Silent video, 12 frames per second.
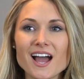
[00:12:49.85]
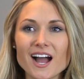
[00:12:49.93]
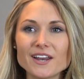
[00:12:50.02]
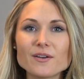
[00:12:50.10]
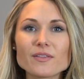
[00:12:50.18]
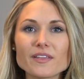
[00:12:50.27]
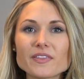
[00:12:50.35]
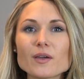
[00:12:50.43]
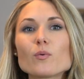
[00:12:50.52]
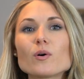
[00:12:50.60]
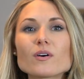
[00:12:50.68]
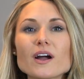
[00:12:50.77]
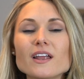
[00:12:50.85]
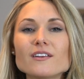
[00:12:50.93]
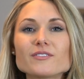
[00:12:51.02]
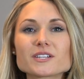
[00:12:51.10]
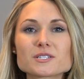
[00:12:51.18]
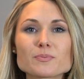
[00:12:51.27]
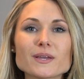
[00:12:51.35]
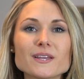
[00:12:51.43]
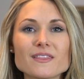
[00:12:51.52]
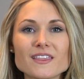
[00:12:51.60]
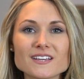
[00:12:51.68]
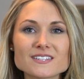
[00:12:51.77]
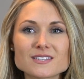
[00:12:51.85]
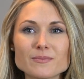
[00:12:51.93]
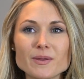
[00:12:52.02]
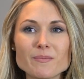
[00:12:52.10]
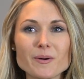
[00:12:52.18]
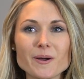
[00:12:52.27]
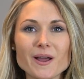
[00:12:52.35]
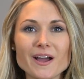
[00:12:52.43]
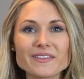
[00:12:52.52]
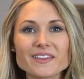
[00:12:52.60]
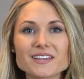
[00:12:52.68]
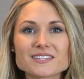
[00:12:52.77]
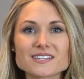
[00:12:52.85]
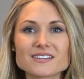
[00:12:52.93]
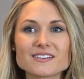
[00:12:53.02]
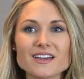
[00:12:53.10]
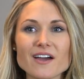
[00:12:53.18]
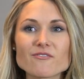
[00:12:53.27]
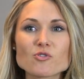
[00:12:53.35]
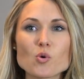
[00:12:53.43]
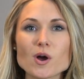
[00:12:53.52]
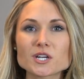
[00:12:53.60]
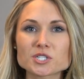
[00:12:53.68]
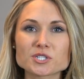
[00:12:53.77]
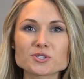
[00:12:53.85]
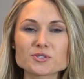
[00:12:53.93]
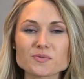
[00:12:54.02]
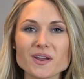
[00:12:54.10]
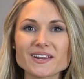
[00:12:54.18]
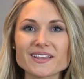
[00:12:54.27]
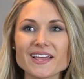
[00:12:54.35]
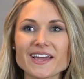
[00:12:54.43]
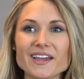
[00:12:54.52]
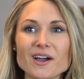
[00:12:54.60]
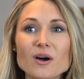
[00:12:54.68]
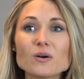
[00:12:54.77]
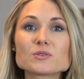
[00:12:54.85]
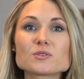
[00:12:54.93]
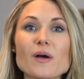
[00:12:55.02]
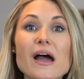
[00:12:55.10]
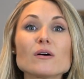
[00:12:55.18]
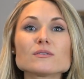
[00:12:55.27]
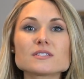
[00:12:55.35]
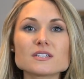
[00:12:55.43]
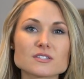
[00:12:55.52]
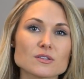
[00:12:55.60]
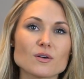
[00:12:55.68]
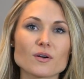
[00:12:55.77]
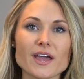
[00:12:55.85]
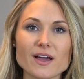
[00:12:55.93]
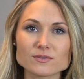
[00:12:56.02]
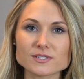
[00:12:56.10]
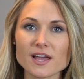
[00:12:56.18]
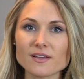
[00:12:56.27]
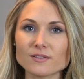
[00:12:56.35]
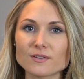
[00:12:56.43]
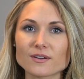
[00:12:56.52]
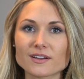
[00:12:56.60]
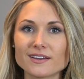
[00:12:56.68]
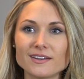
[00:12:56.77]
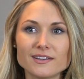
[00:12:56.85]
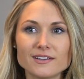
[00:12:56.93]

I know that they will kind of explain things to me, but I'd like to have questions ready, like, oh, so how's this look? How's that look?